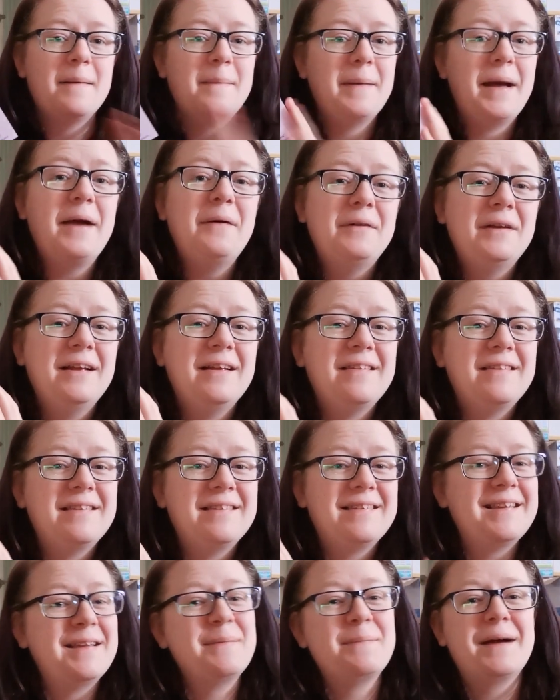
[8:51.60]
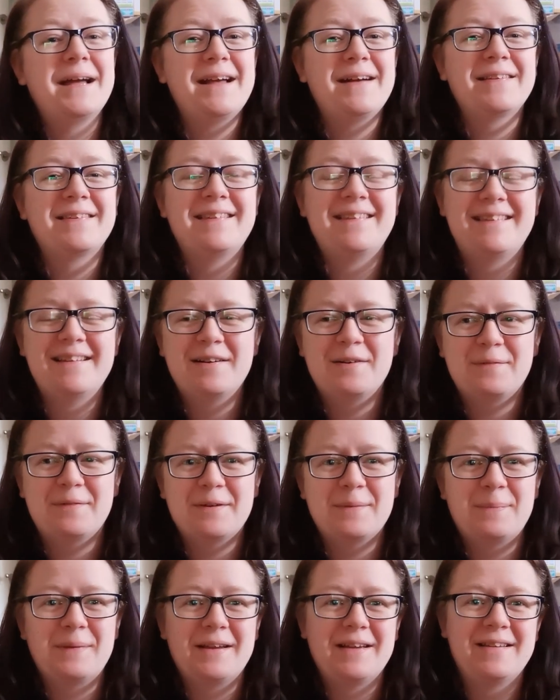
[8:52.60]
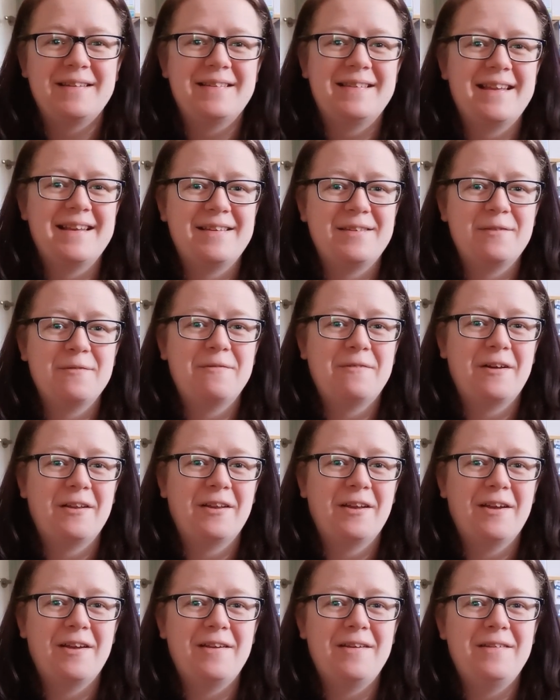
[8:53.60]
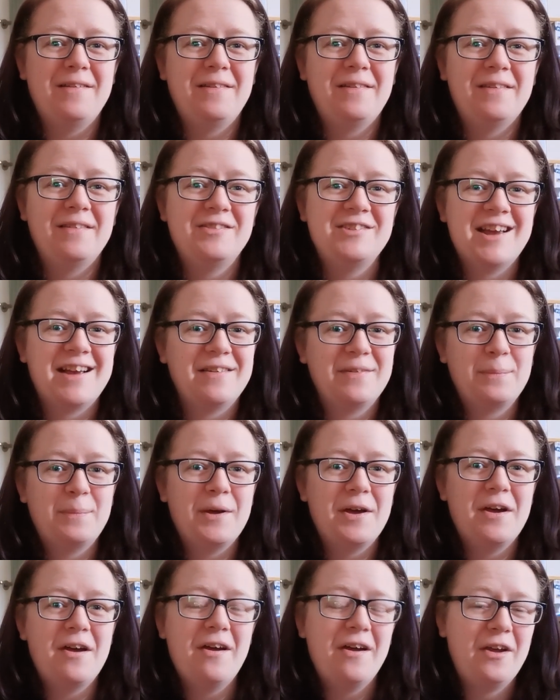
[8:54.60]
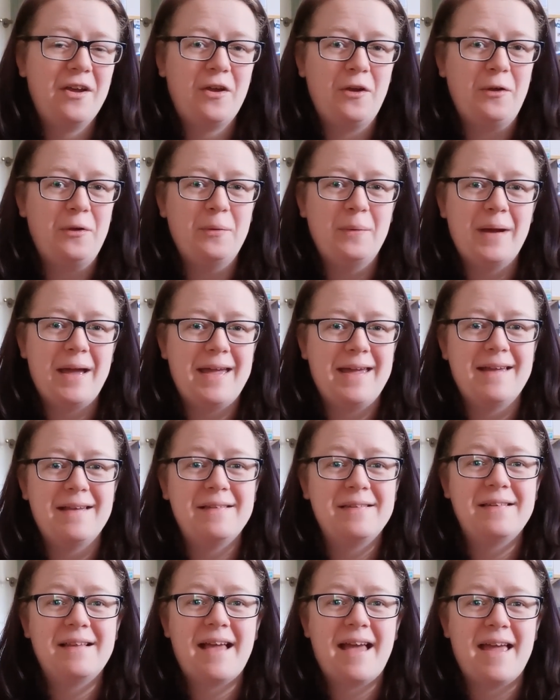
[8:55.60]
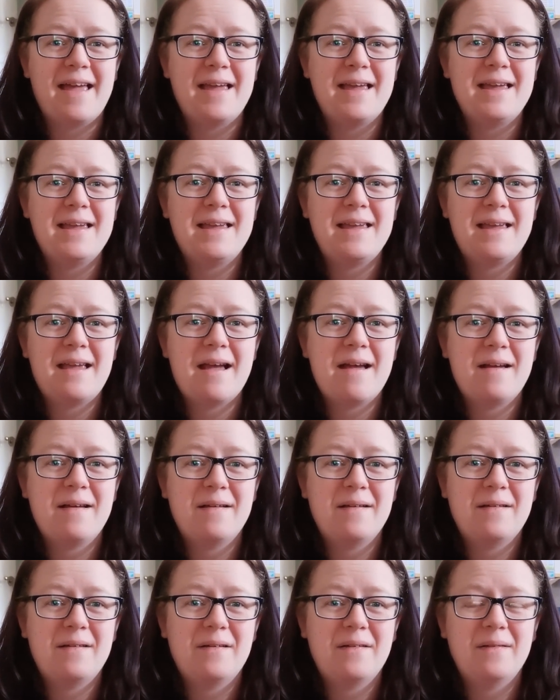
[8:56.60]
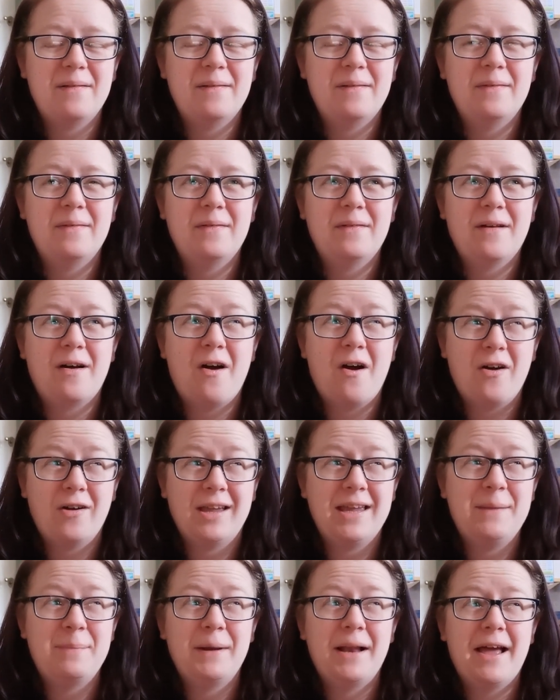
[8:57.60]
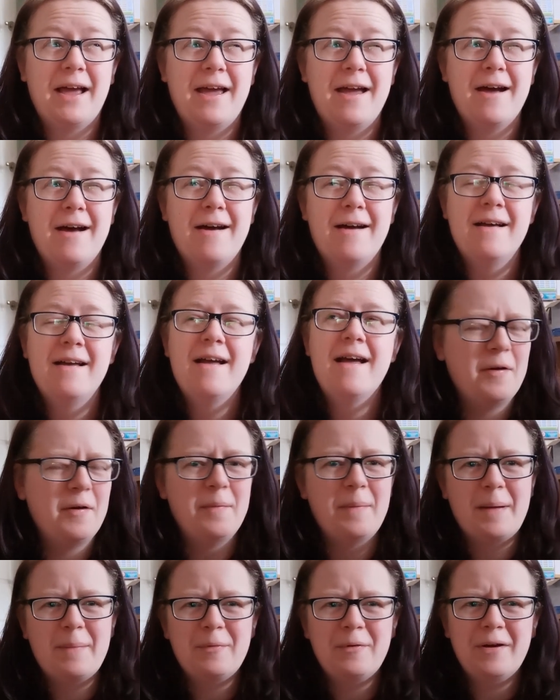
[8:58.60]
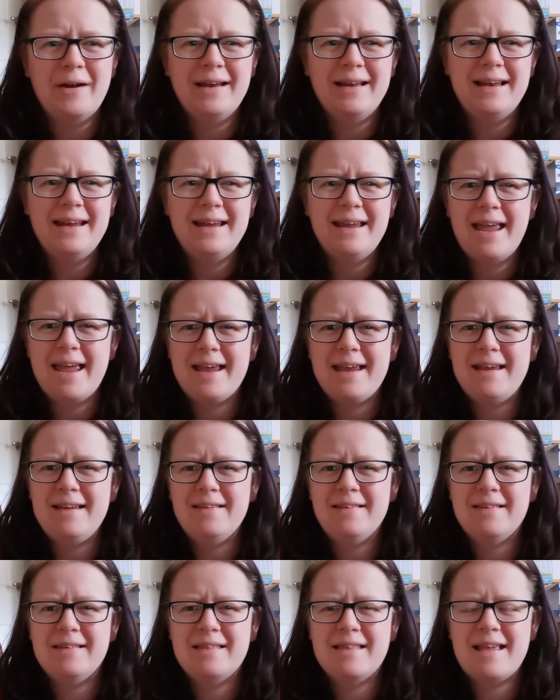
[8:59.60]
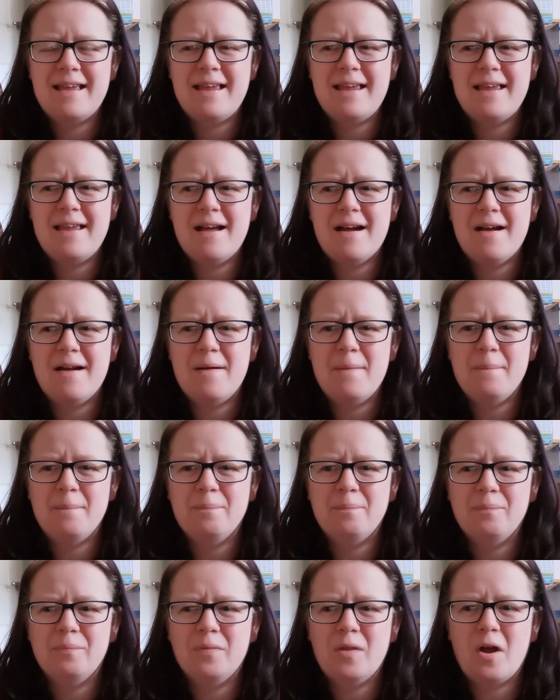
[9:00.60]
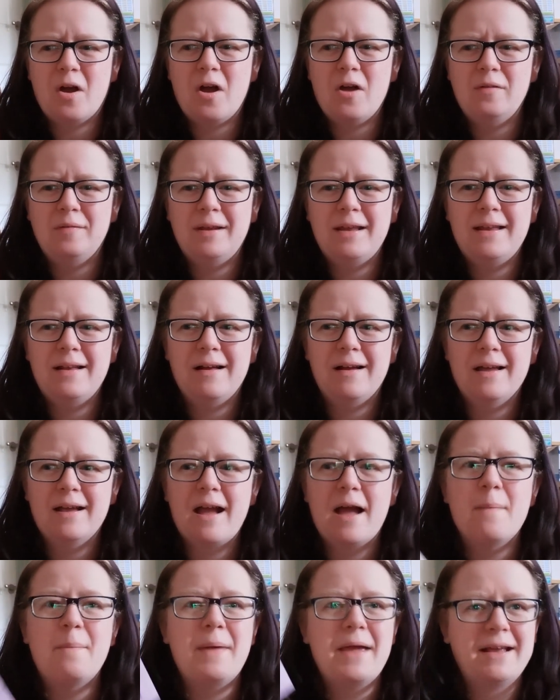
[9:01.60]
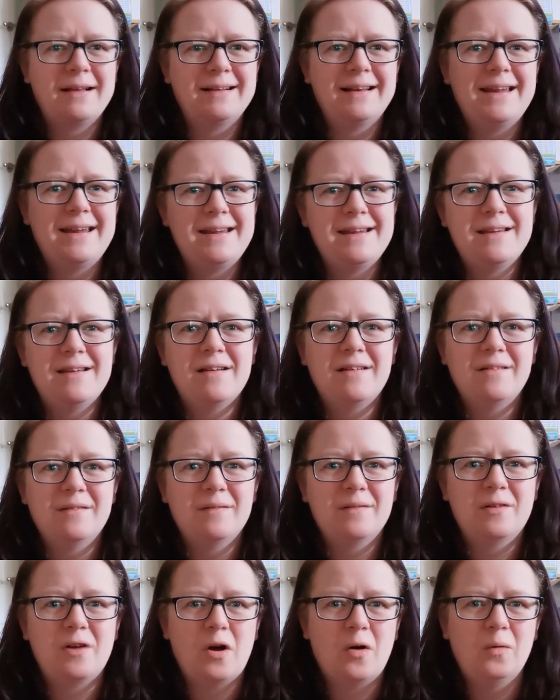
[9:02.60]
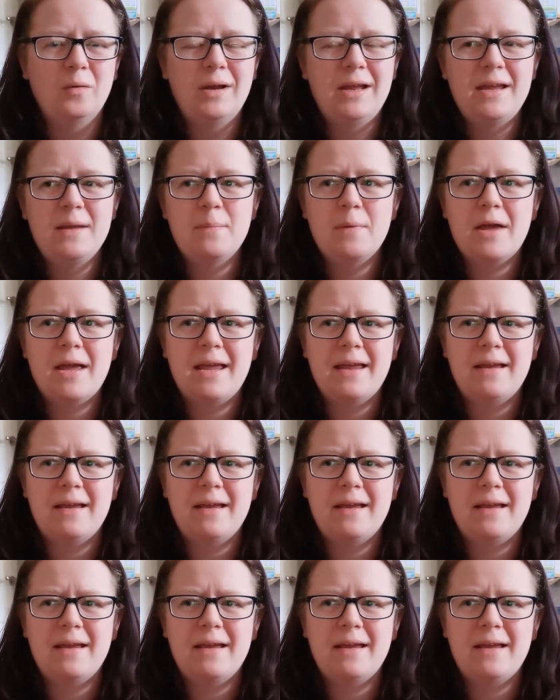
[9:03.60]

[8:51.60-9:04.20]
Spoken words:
Powerless by Elsie Silver, because this follows Jasper, who is a hockey player. If I remember rightly, he's the not only like a big league goalie, but